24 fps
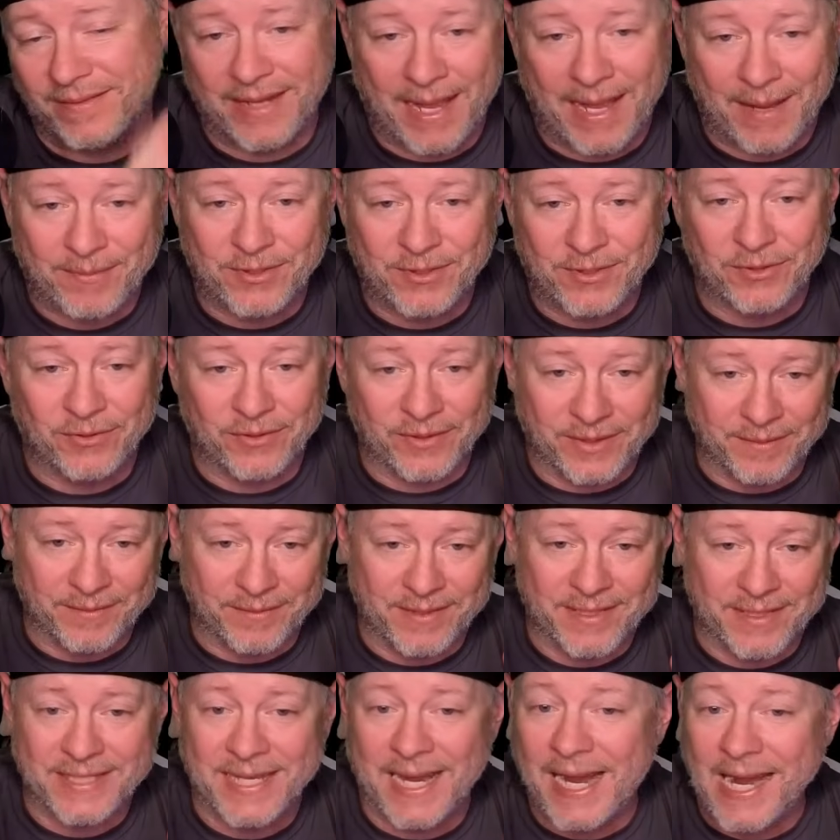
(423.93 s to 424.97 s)
absolutely
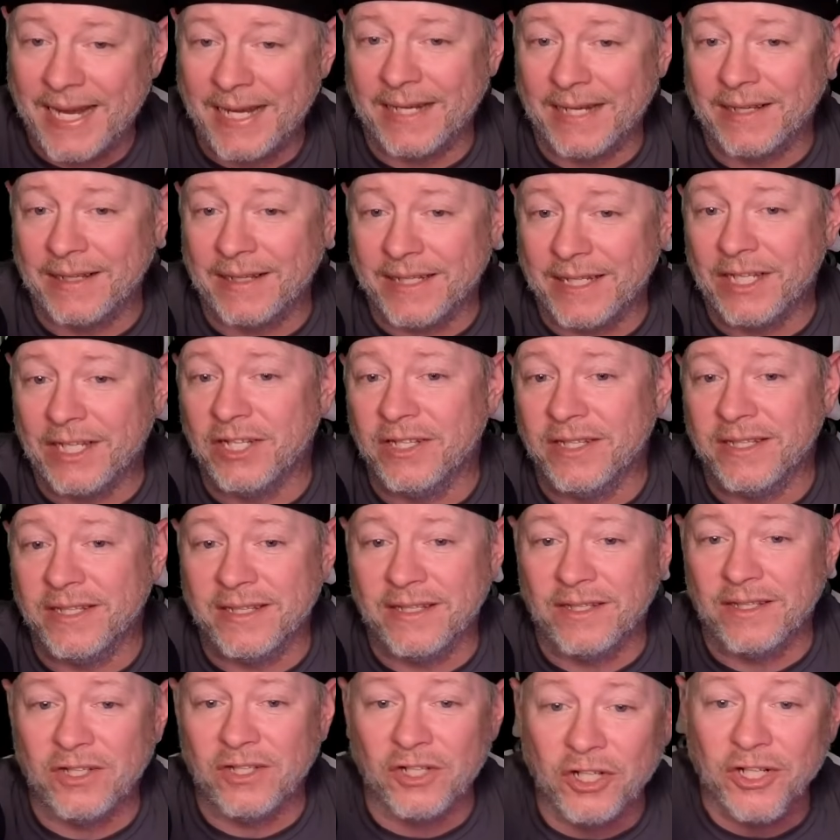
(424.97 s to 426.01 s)
insanely
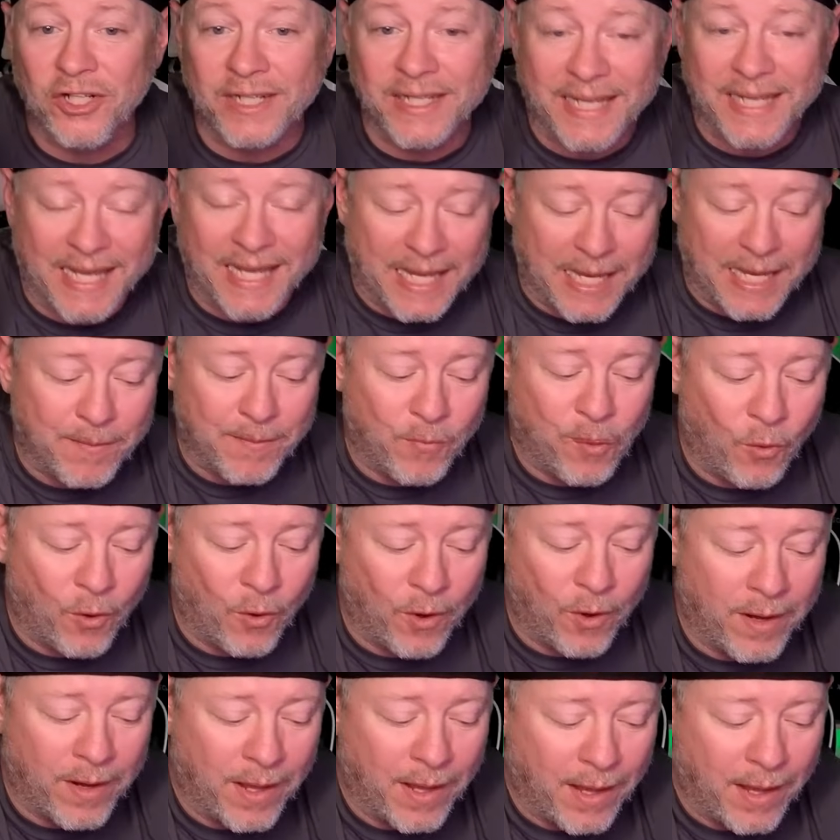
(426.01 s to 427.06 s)
good
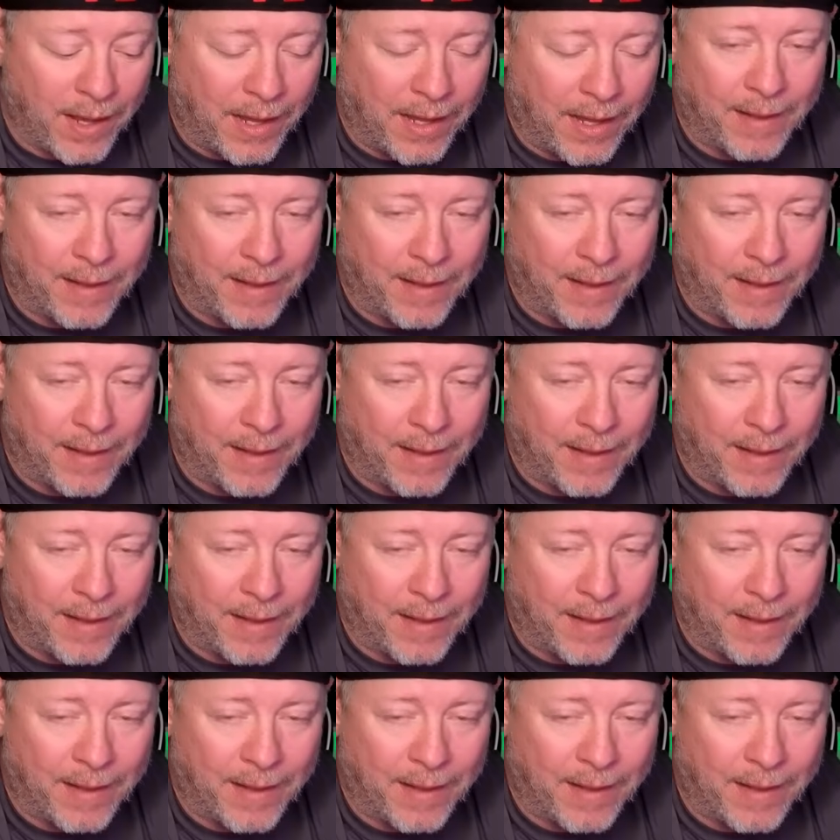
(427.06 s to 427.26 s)
keyboard,